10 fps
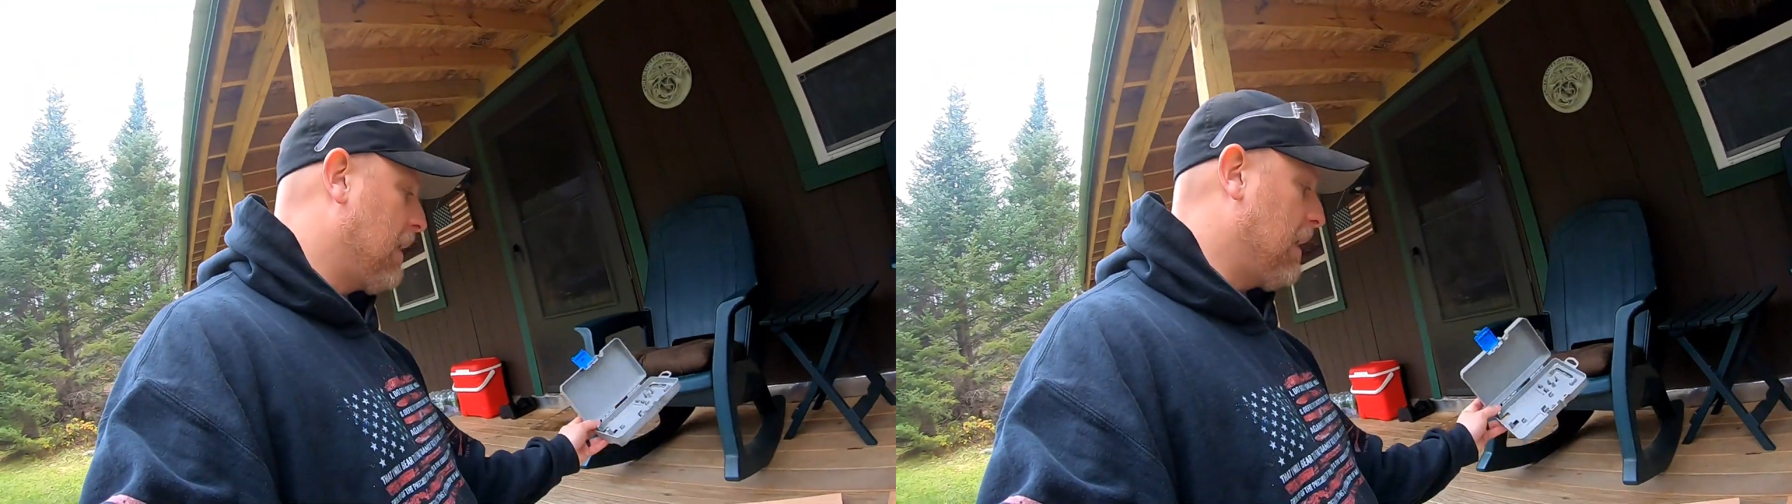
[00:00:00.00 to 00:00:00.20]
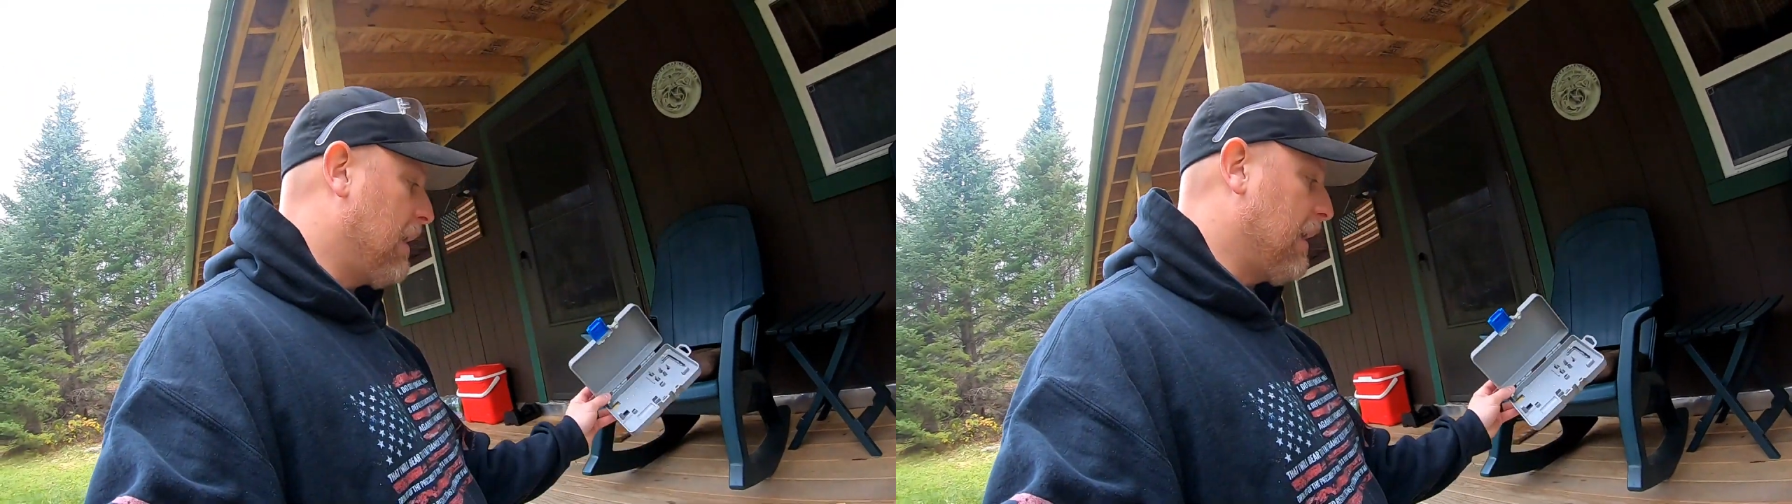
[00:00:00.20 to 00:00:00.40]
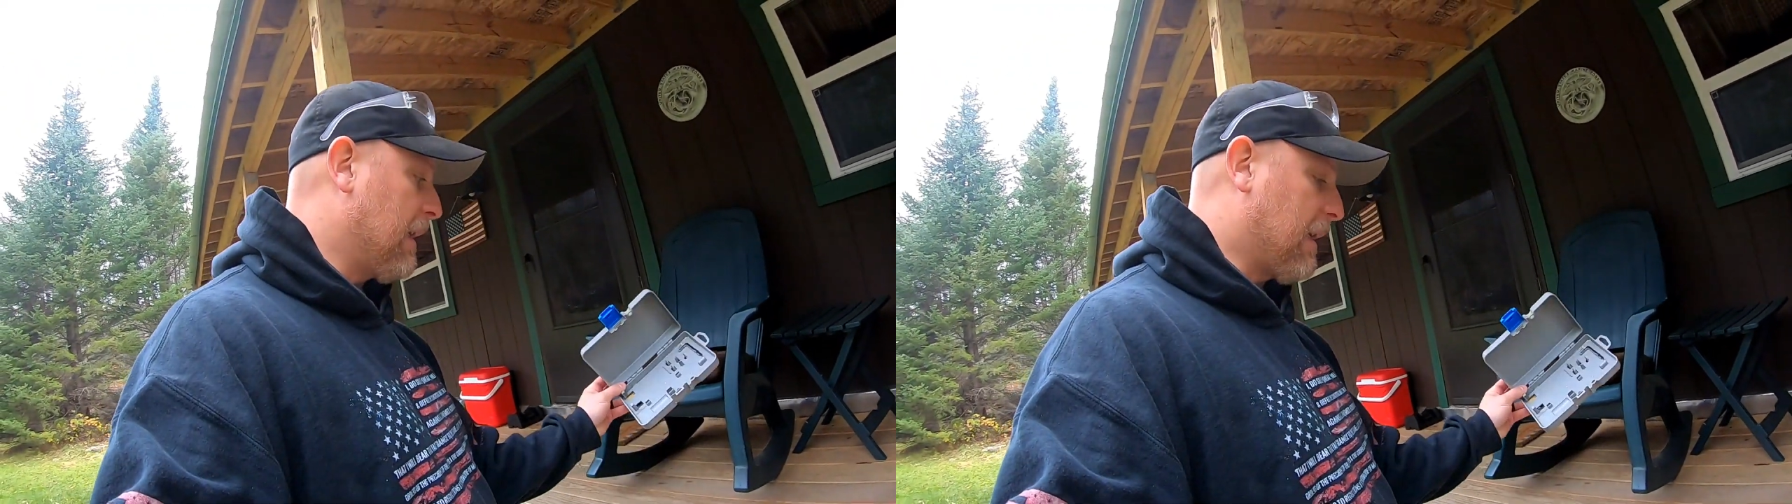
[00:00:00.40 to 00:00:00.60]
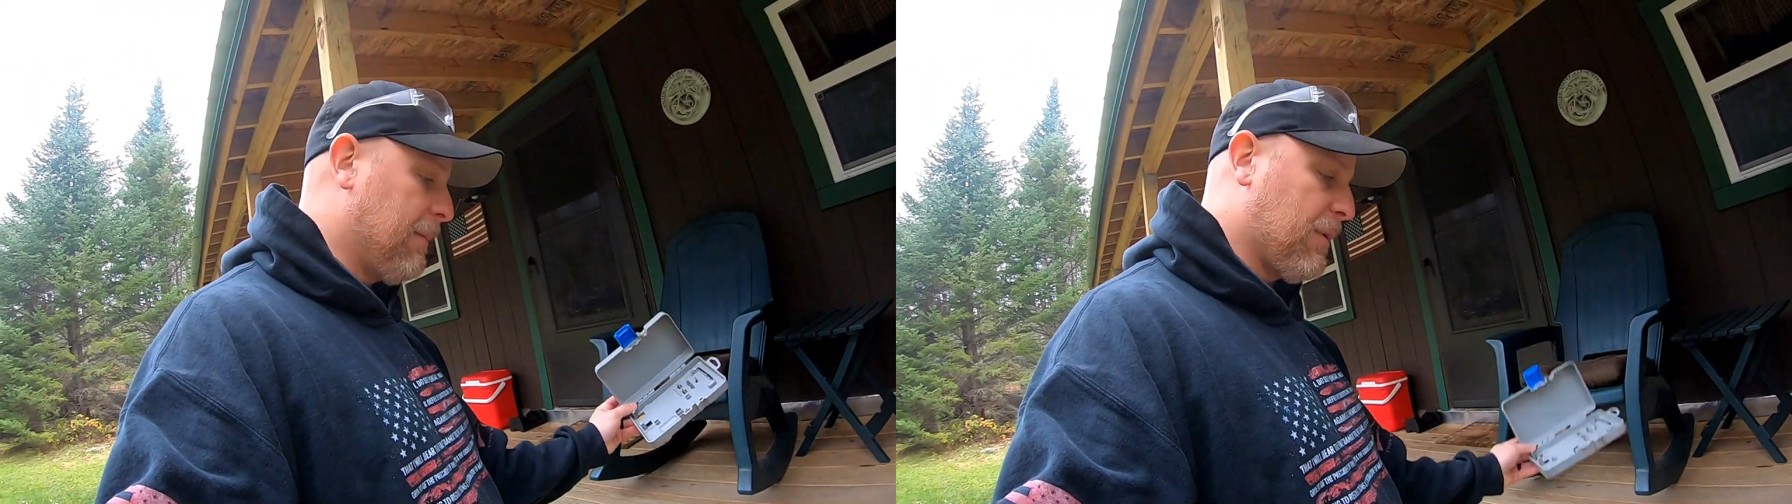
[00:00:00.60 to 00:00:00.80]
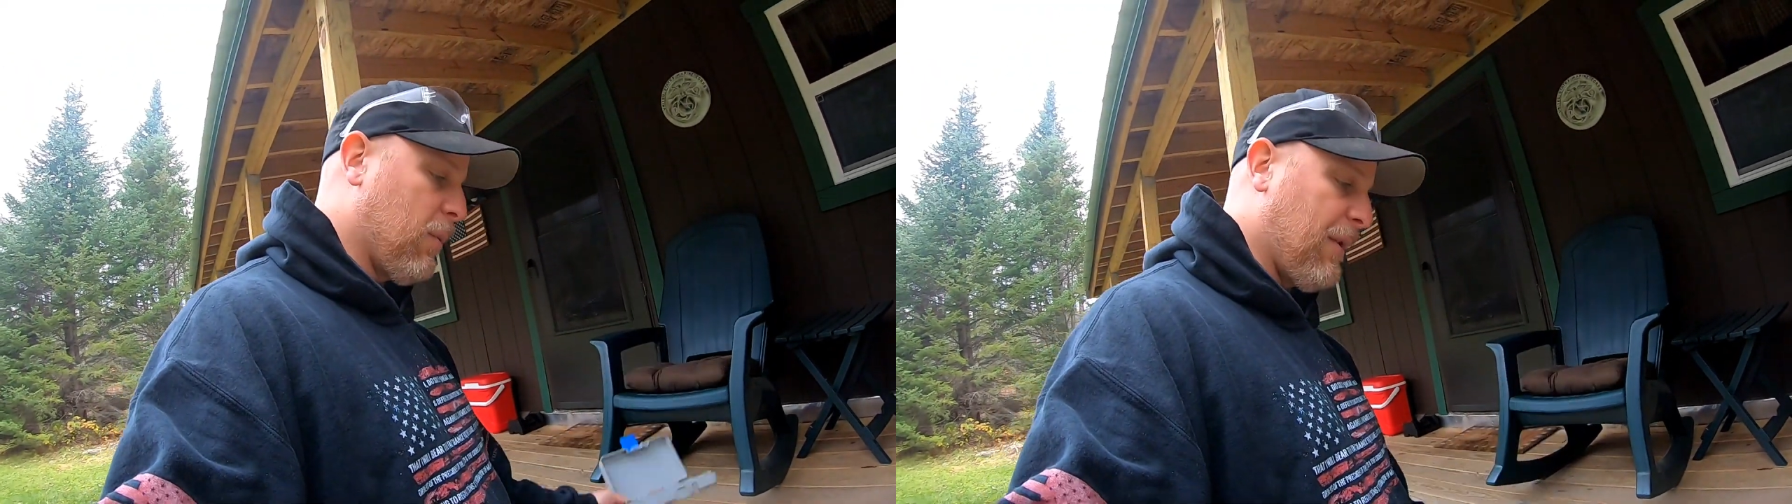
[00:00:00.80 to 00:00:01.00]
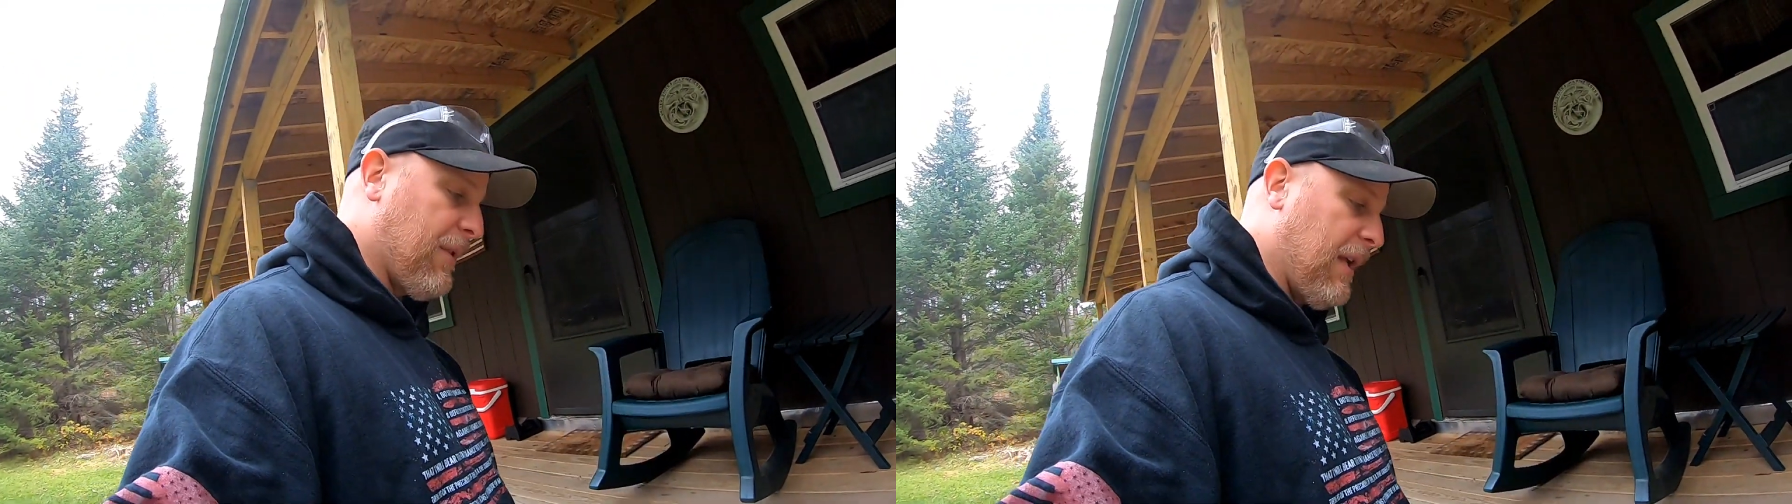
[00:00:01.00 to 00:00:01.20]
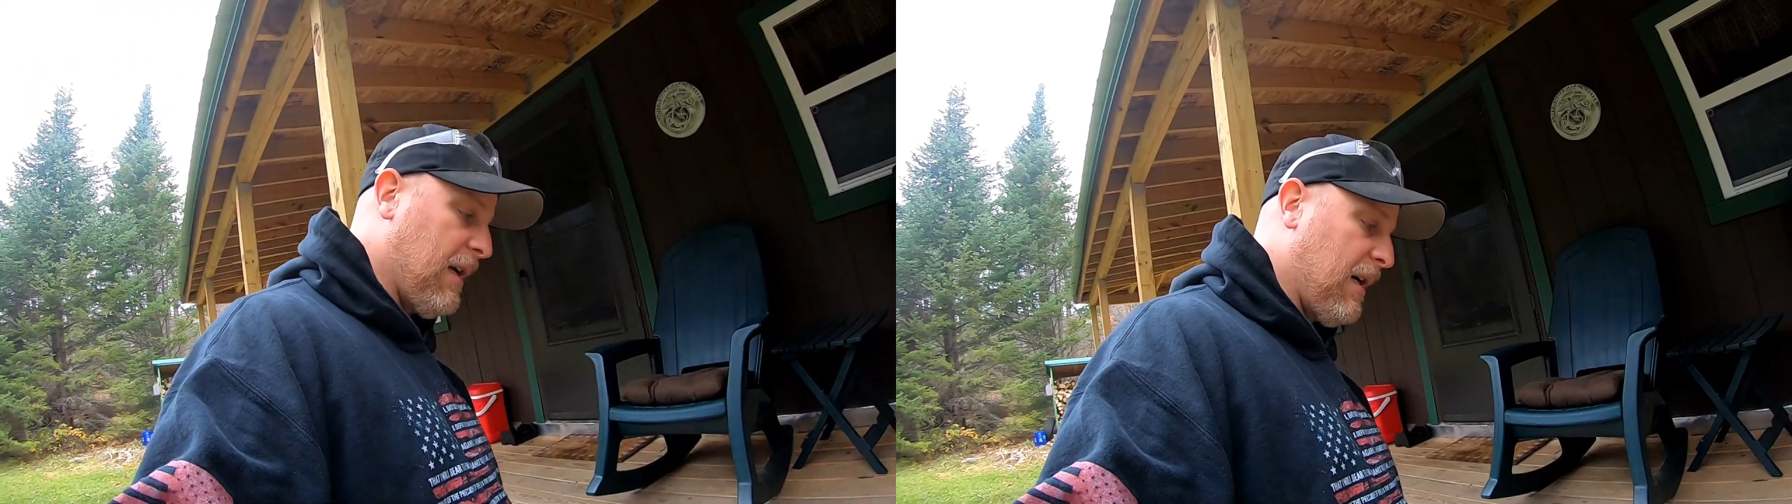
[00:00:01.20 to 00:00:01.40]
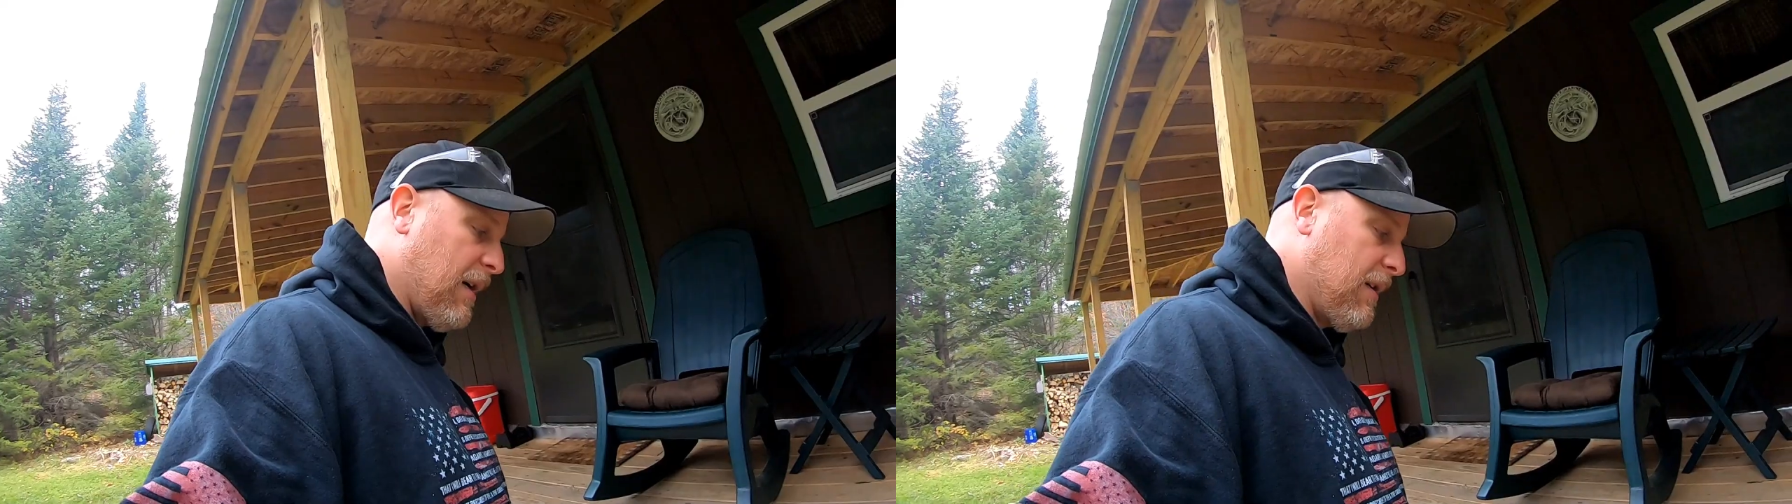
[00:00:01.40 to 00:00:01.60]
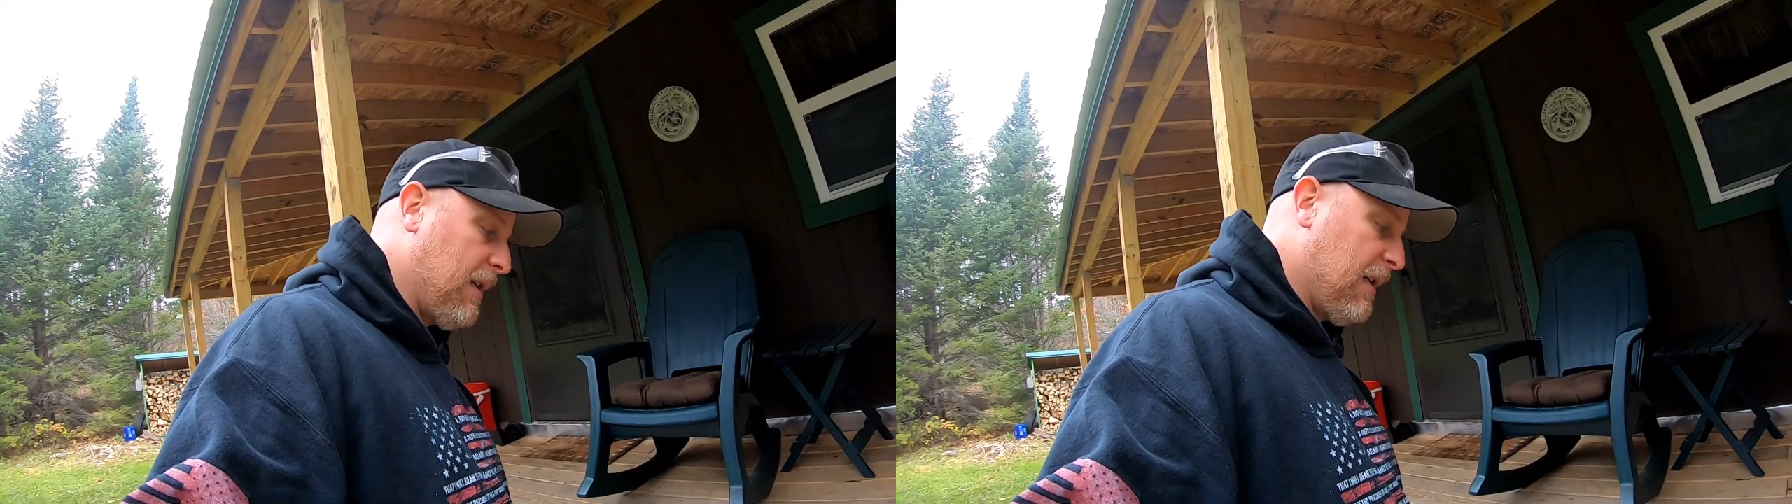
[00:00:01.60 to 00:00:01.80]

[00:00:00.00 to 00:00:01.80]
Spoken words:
And it comes with the